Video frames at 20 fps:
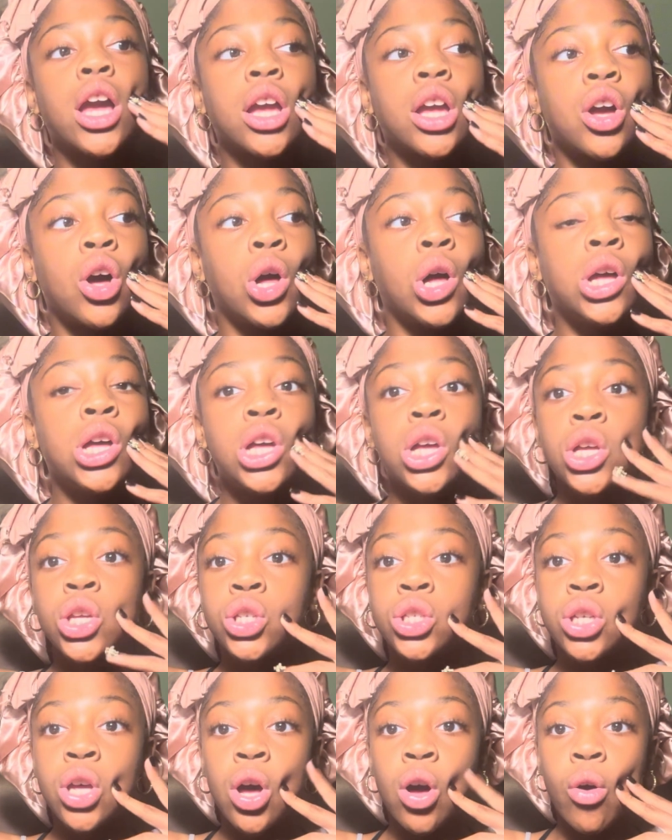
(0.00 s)
y'all.
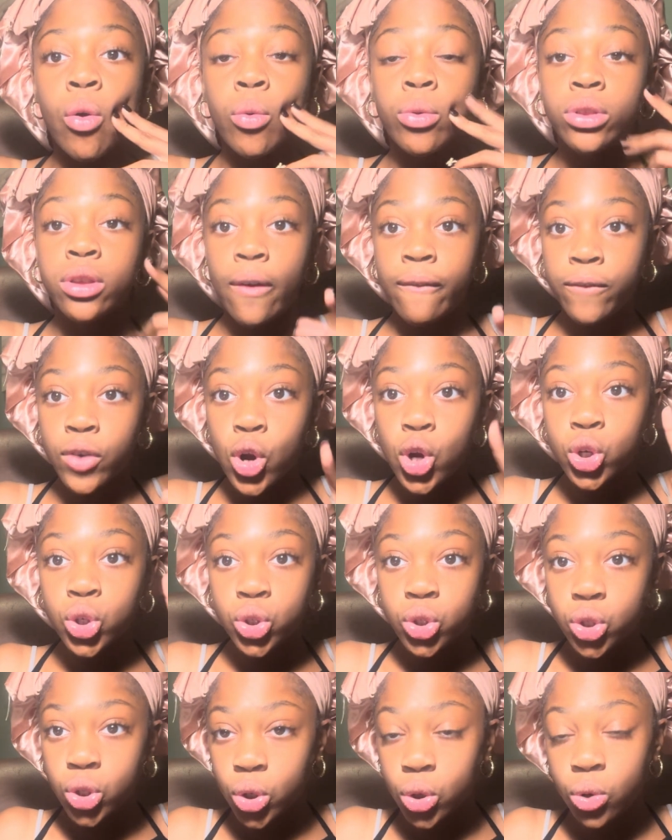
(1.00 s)
So the first
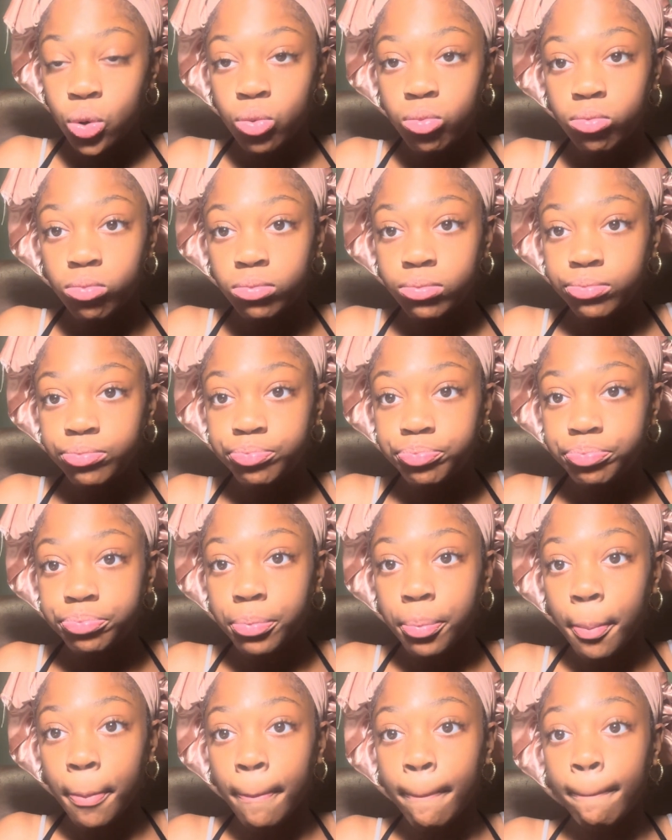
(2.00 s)
do
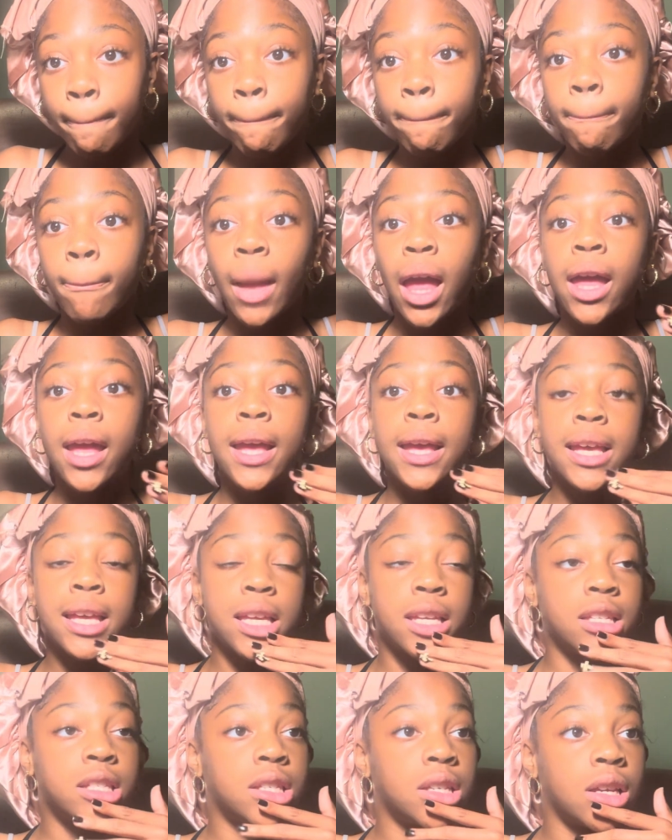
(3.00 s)

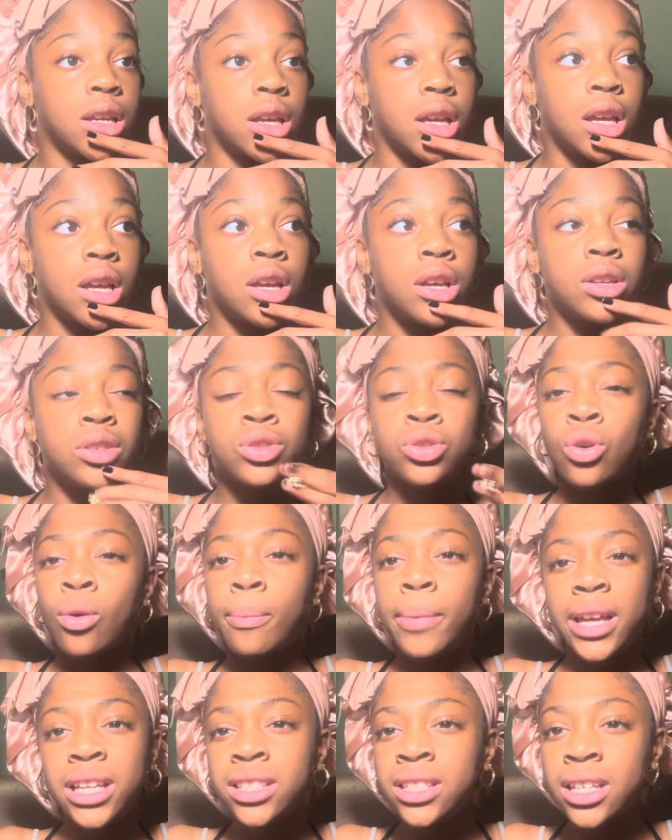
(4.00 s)
is, so
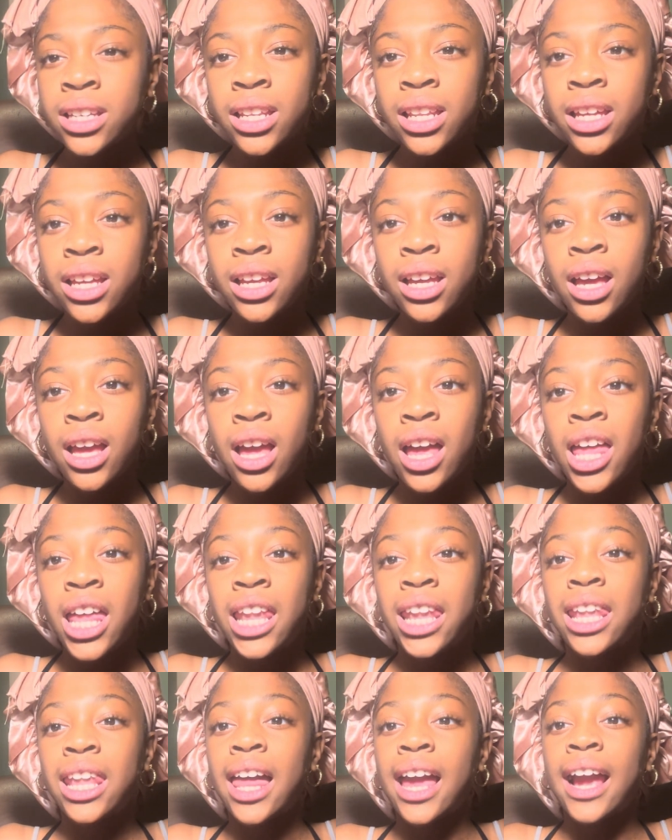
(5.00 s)
basically,
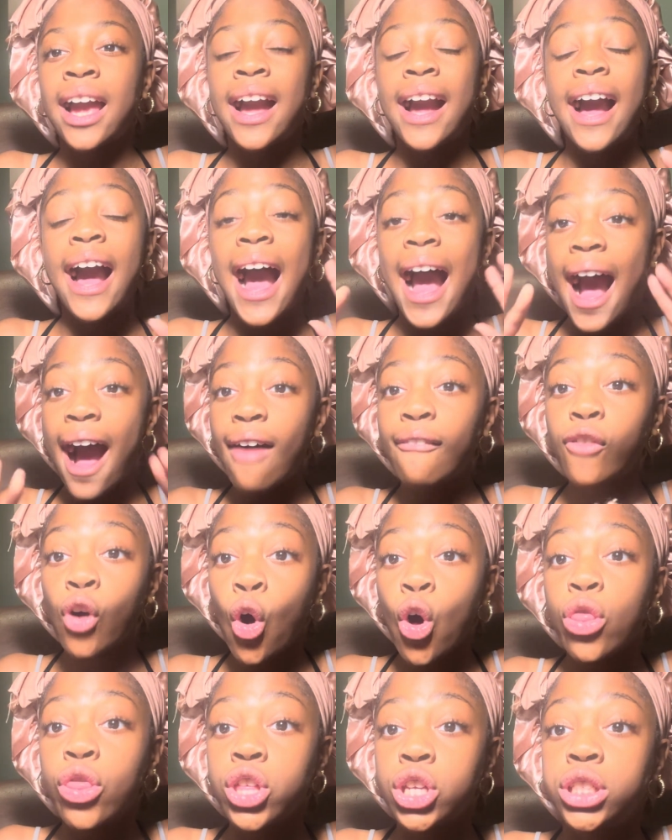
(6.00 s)
like, have
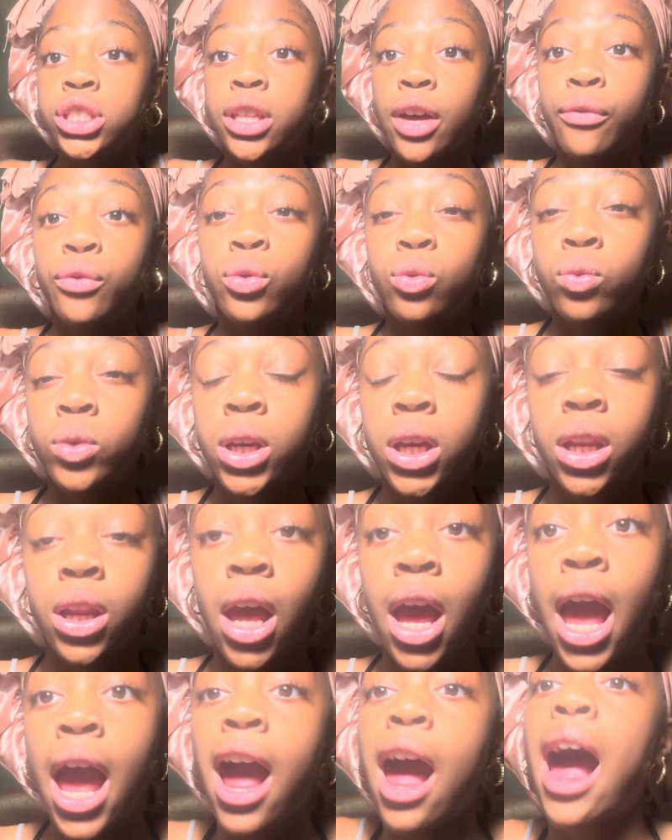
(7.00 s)
all the stuff you need.
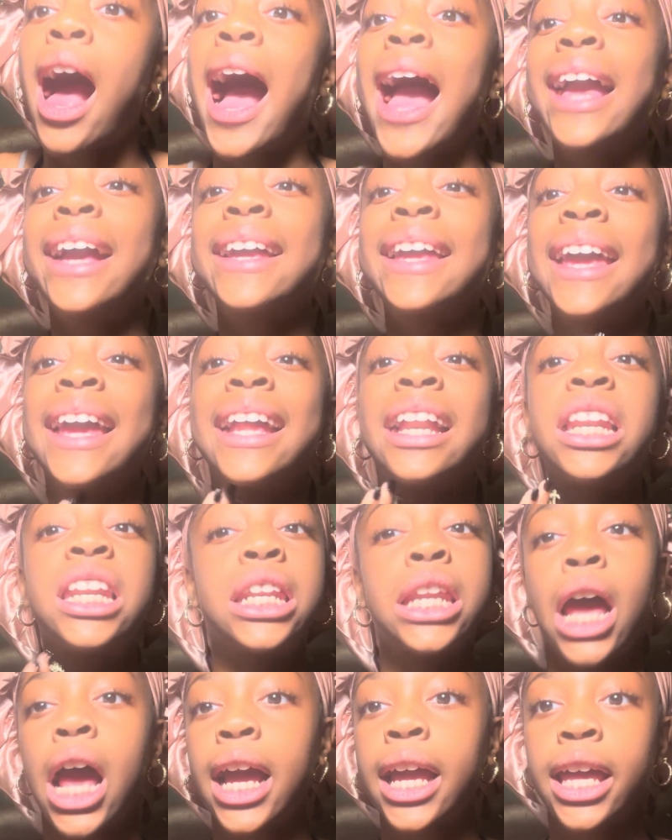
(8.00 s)
I
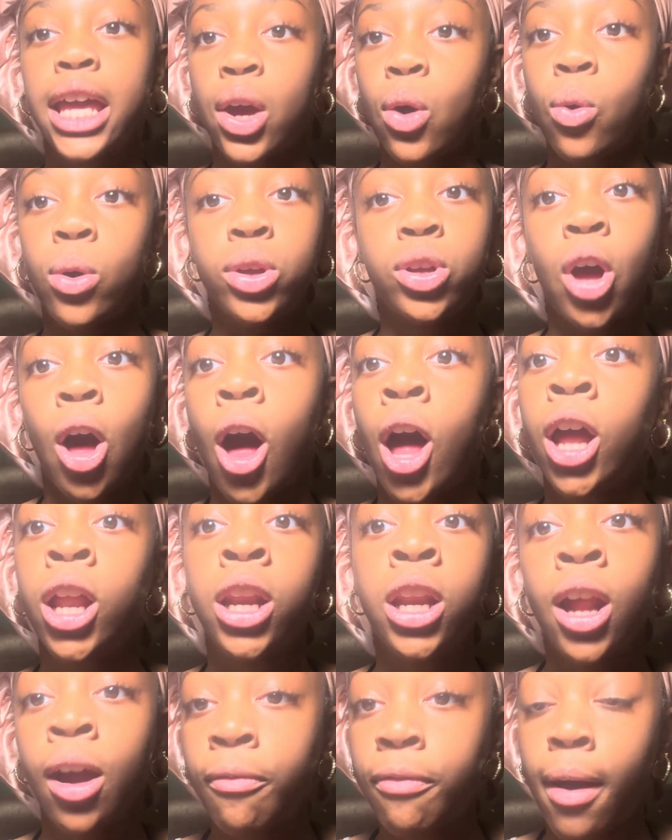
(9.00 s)
cannot get on y'all
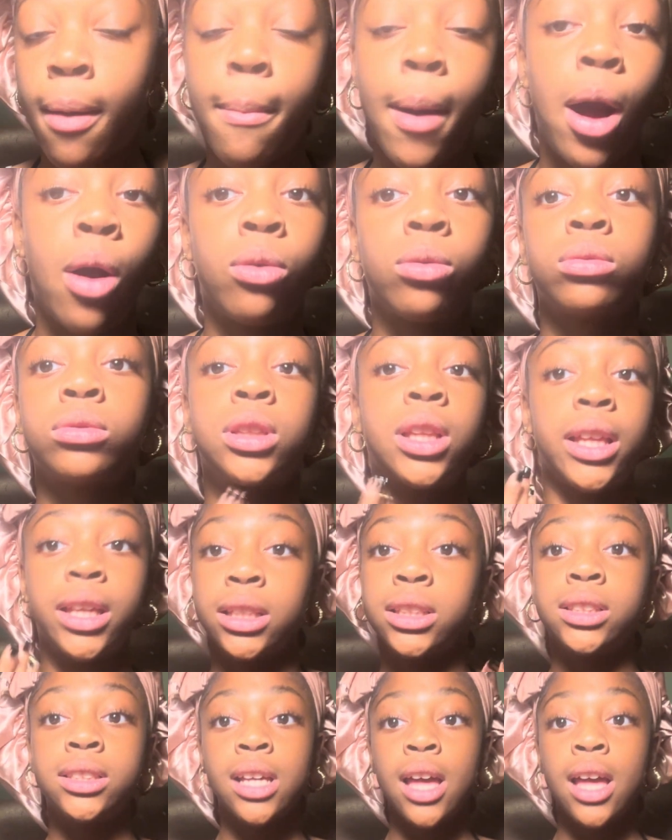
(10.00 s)
enough about this.